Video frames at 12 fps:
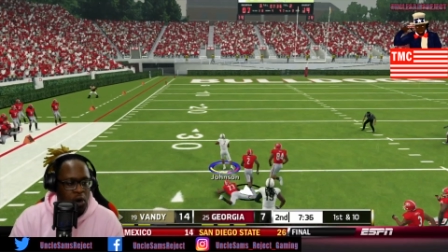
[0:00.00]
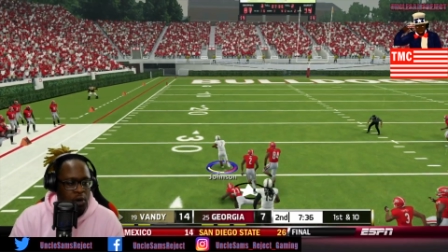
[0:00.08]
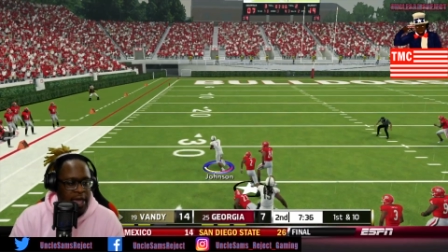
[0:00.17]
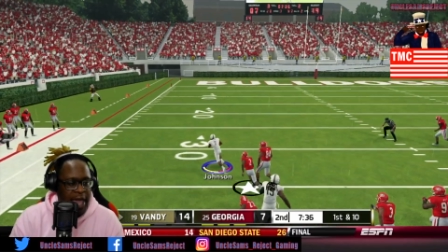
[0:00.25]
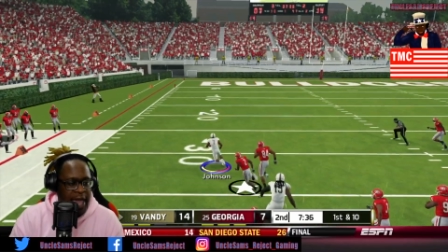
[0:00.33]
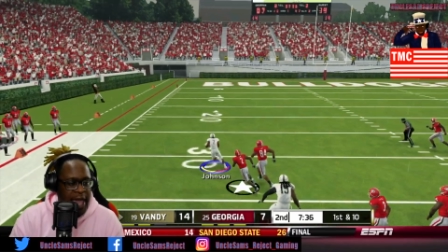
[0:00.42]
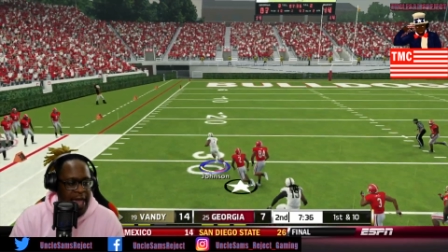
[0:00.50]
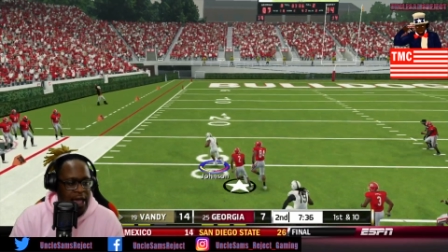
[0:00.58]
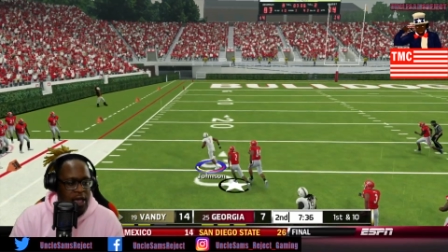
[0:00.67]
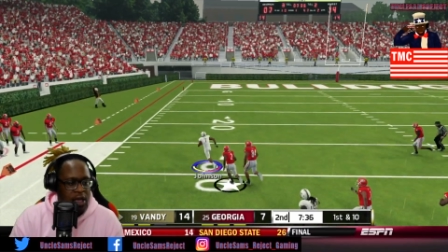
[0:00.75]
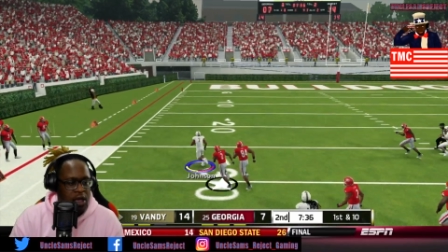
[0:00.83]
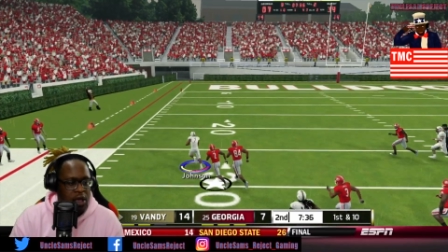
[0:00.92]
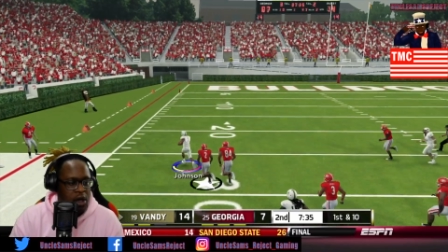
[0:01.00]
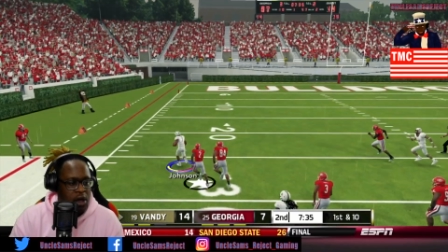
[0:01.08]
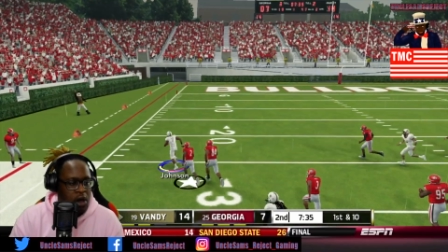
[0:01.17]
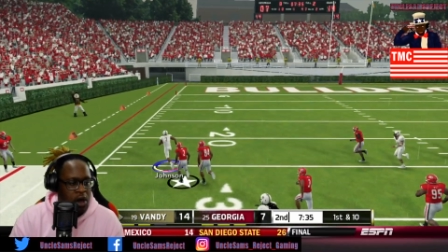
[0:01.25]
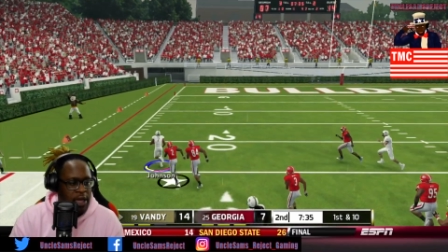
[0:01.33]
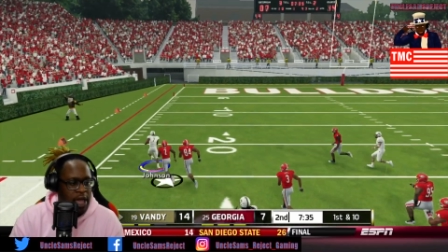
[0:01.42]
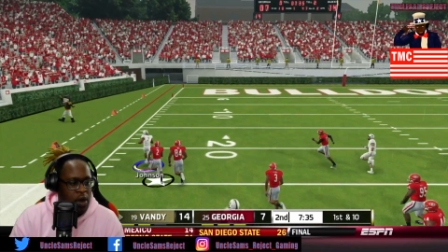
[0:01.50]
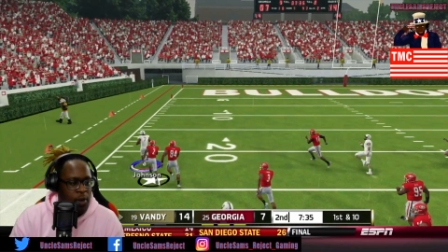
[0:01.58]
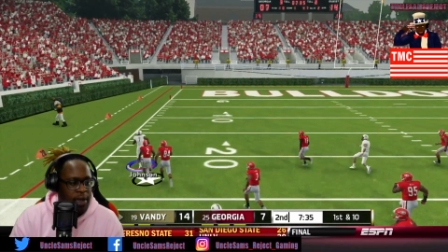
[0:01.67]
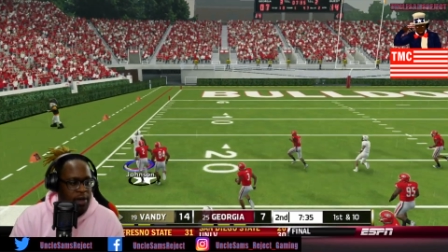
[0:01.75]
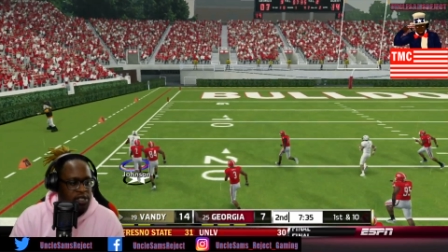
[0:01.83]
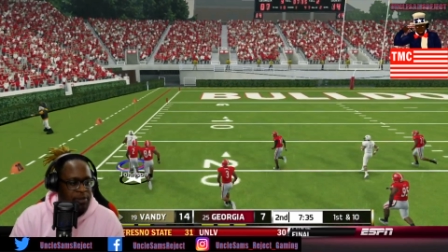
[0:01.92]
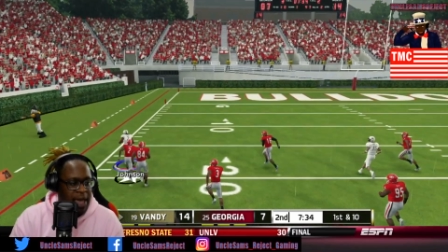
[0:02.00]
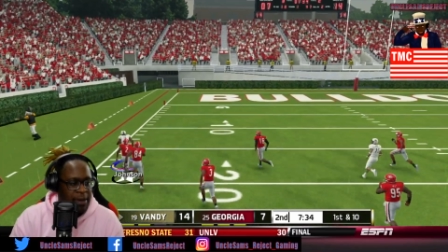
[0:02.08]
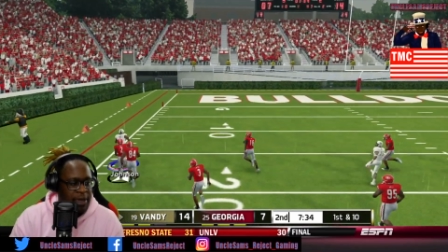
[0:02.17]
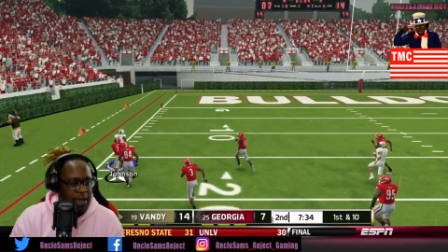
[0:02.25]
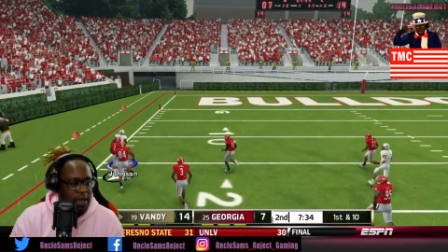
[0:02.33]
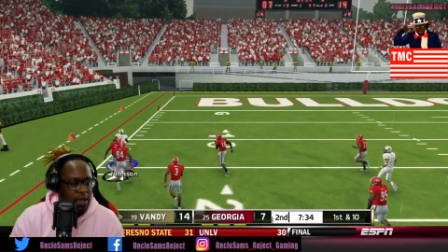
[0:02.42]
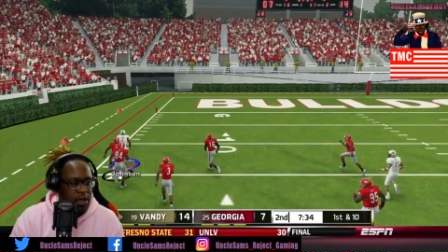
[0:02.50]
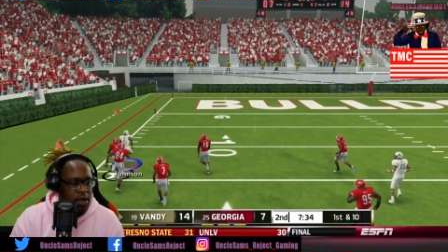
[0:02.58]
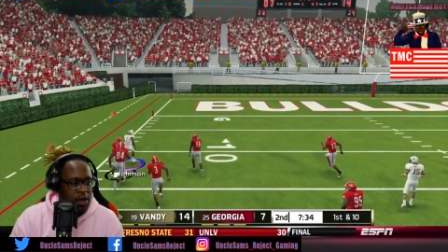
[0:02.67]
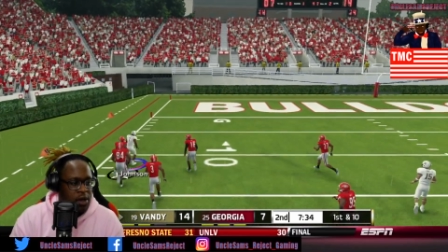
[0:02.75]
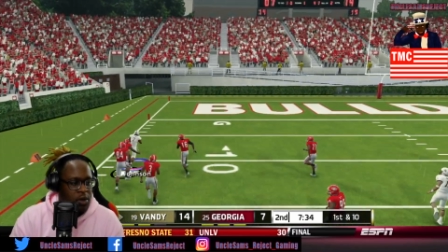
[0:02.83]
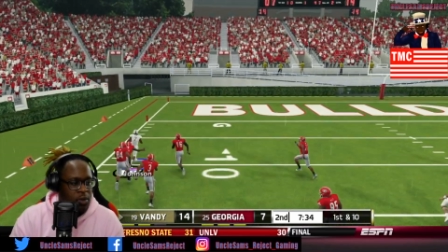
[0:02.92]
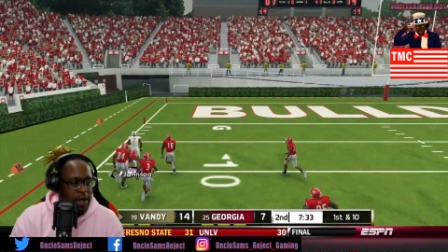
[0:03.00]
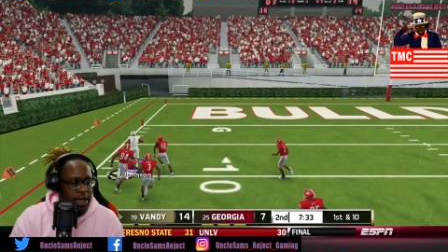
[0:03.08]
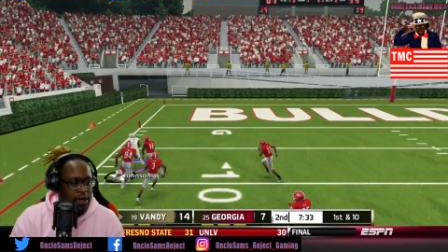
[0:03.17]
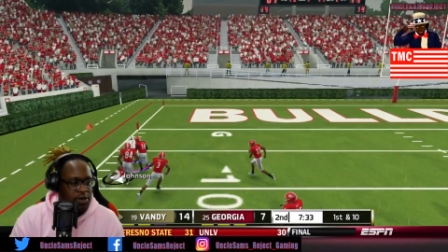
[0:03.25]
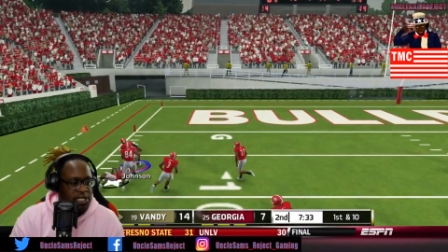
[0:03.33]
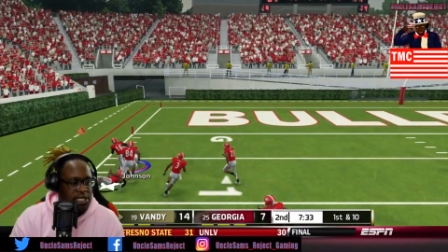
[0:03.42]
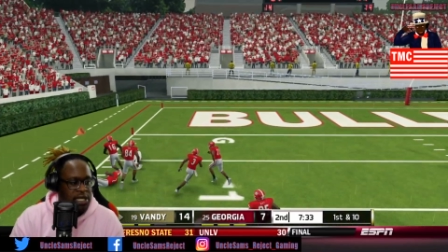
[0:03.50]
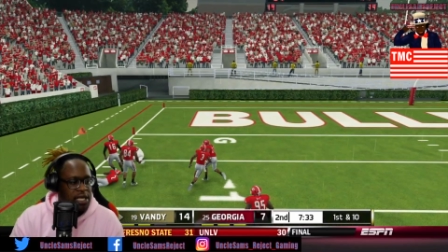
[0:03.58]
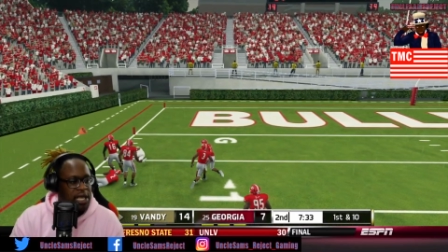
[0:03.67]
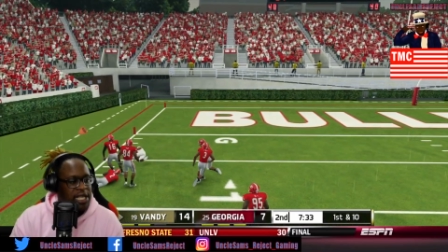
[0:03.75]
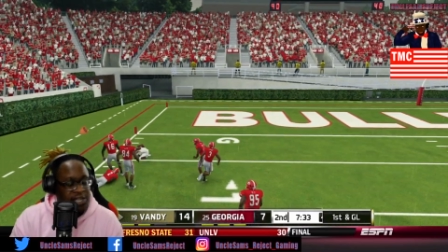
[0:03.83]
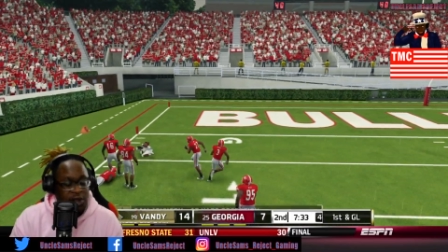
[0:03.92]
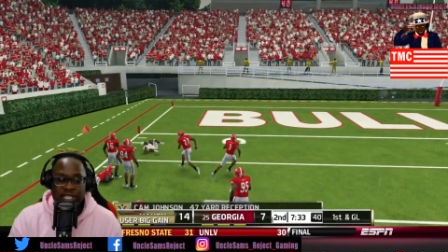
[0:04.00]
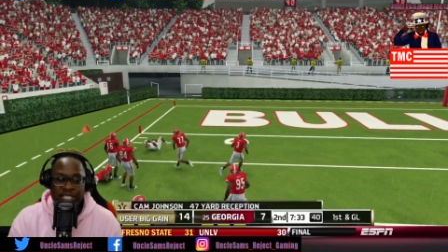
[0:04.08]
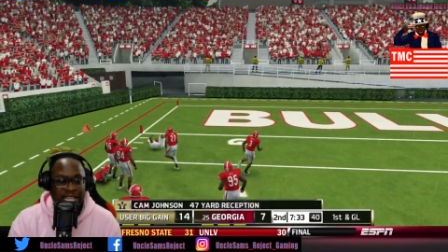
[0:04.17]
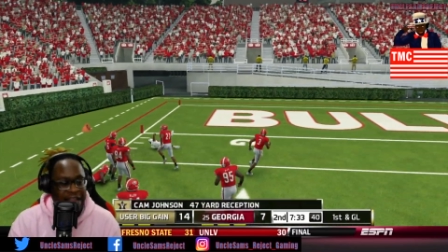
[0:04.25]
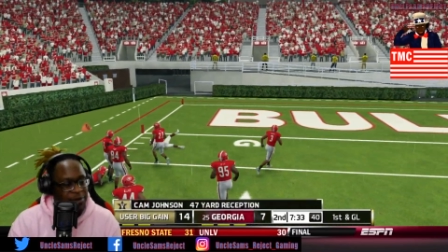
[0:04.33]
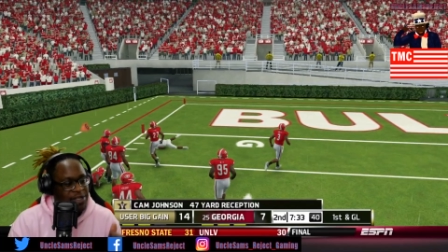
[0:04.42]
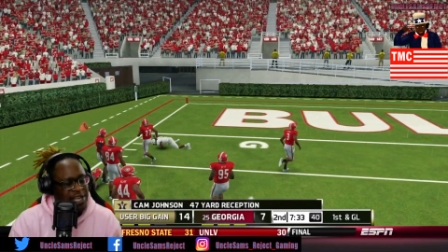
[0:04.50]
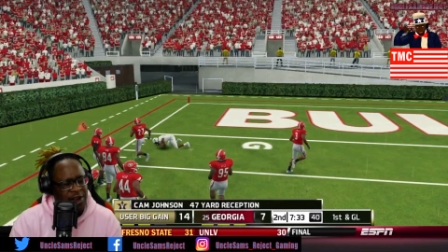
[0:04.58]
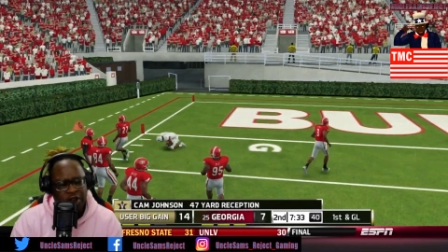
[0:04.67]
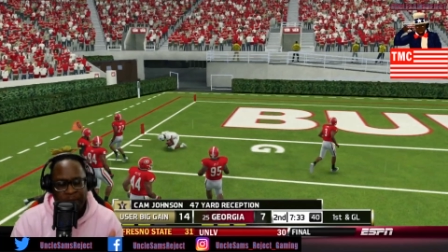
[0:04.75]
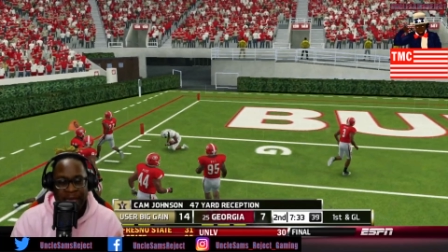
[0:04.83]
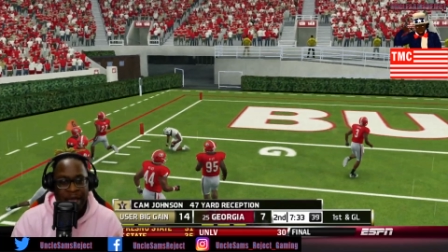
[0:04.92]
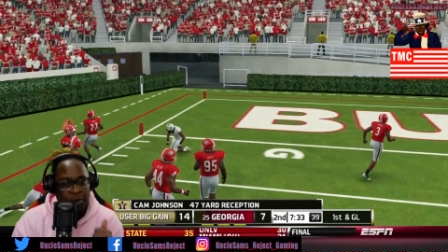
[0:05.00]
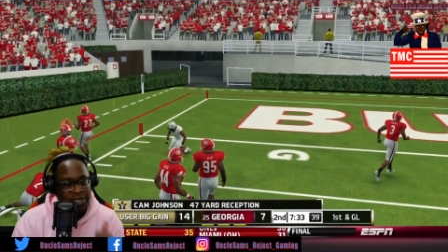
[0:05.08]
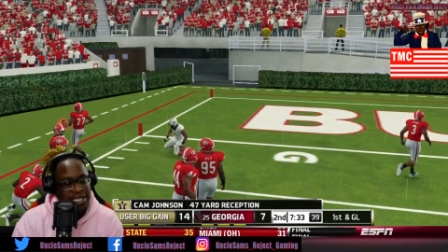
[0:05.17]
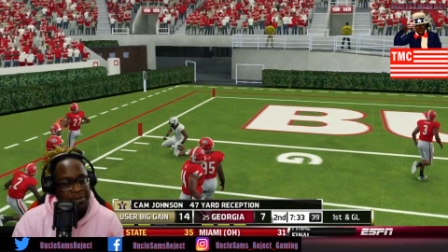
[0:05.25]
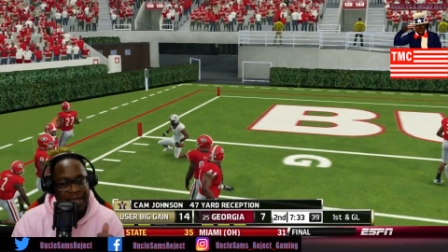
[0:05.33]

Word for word: Oh, yeah. Oh, yeah, wheels, baby. Wheels. He turns into that return man once